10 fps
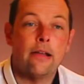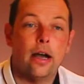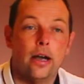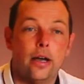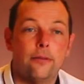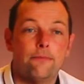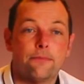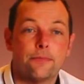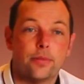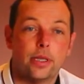
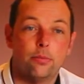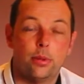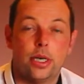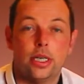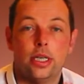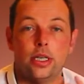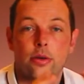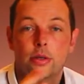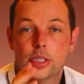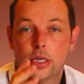But
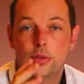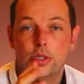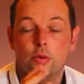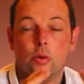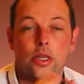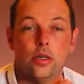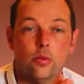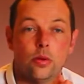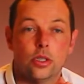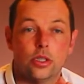it's up to you whether you
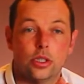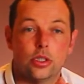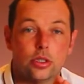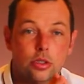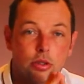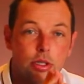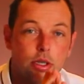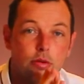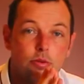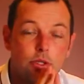want to
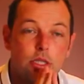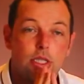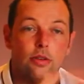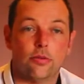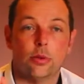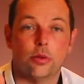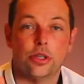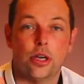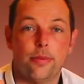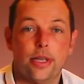just give him all the
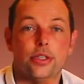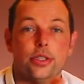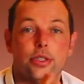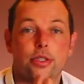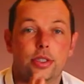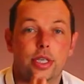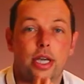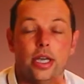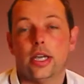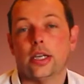dimensions and
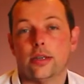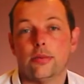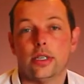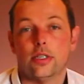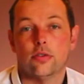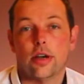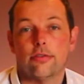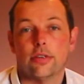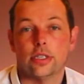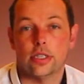say, here, give me these
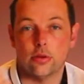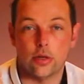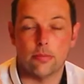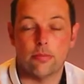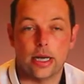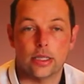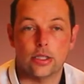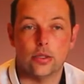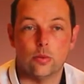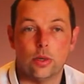graphics. He'll come back
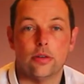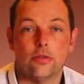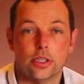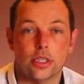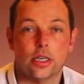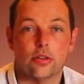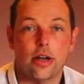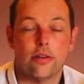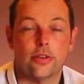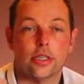to you with a ton of
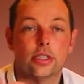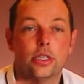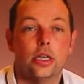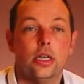graphics.